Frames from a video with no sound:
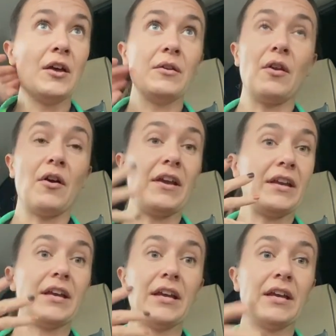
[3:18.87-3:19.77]

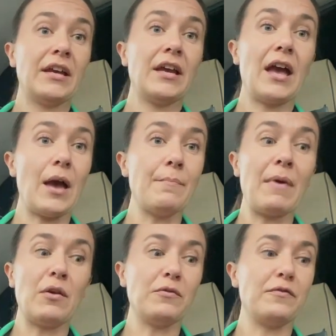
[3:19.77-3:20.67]
like a
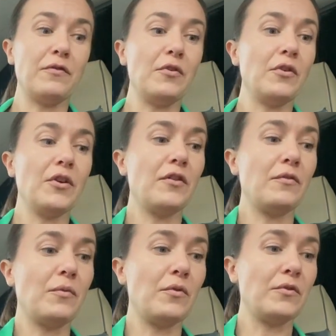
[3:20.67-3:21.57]
mouthful of
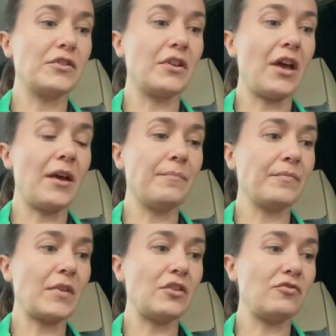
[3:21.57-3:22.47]
water,
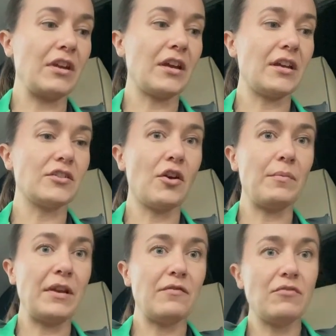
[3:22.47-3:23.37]
a drink at a time,
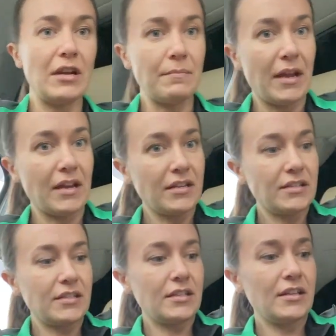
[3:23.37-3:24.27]
and it really makes